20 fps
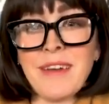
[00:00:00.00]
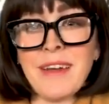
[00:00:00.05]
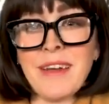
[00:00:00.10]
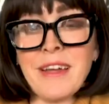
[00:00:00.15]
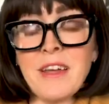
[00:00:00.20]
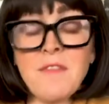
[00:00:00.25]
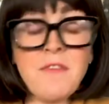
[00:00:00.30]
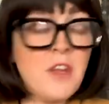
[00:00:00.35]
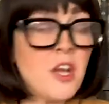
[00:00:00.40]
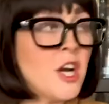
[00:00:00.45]

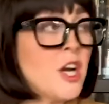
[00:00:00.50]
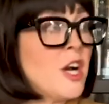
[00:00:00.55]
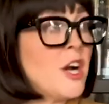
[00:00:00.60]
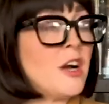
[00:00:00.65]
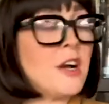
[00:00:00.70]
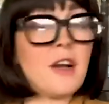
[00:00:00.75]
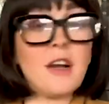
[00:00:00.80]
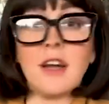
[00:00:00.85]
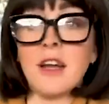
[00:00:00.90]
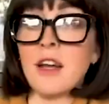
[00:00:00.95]
if
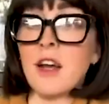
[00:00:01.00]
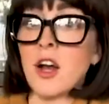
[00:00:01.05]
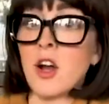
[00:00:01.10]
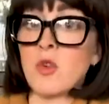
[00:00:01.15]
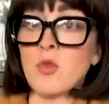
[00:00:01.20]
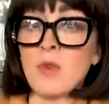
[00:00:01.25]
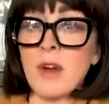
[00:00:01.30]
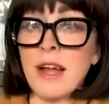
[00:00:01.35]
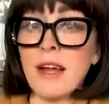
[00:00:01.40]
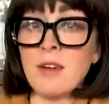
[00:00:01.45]
you're
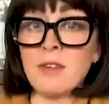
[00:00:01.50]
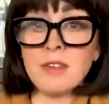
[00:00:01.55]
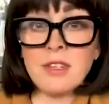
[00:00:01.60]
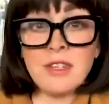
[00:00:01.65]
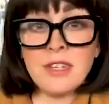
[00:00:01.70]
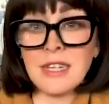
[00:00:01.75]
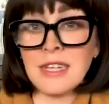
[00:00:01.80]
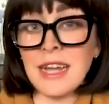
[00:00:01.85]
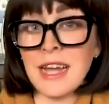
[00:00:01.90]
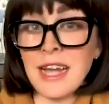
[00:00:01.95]
around
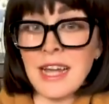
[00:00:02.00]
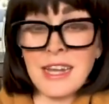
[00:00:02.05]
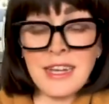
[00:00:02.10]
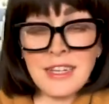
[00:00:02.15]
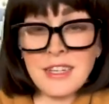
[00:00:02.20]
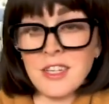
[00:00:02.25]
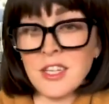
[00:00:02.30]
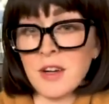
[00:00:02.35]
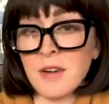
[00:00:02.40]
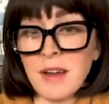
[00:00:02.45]
tonight
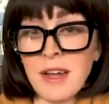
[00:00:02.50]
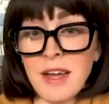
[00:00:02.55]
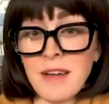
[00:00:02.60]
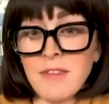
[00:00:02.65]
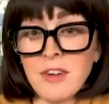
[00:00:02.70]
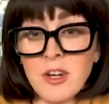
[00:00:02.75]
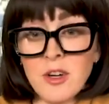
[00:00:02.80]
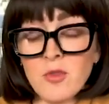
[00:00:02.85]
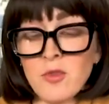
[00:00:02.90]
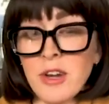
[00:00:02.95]
and don't have
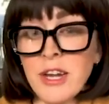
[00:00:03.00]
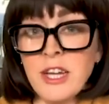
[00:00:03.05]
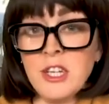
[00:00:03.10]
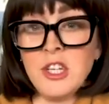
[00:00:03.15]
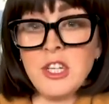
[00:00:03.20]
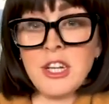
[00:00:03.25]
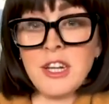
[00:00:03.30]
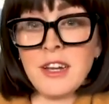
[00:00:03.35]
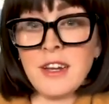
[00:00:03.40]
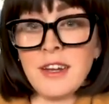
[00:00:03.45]
a
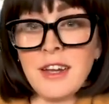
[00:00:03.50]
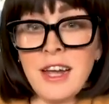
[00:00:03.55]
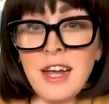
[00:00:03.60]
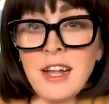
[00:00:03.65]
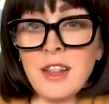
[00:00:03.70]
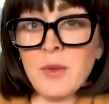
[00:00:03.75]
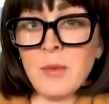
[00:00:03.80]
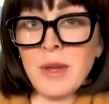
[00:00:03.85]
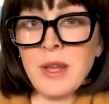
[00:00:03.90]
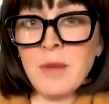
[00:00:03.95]
raging
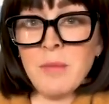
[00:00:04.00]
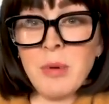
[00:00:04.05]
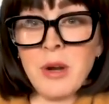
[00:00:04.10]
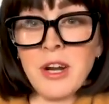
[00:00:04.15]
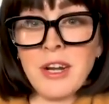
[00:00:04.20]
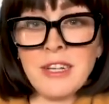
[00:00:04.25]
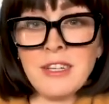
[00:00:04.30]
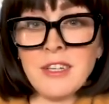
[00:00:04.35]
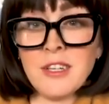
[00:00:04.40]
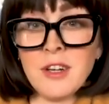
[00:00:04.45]
Halloween
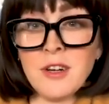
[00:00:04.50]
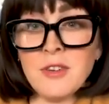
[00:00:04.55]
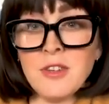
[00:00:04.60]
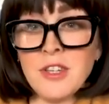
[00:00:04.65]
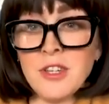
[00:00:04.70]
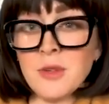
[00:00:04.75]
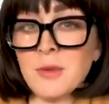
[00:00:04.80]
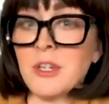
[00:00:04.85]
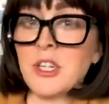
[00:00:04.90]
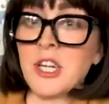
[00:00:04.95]
party to go
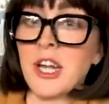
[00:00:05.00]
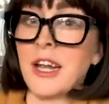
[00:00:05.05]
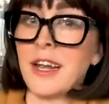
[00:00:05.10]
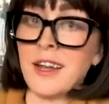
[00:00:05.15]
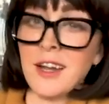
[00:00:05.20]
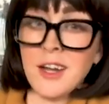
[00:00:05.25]
to, which I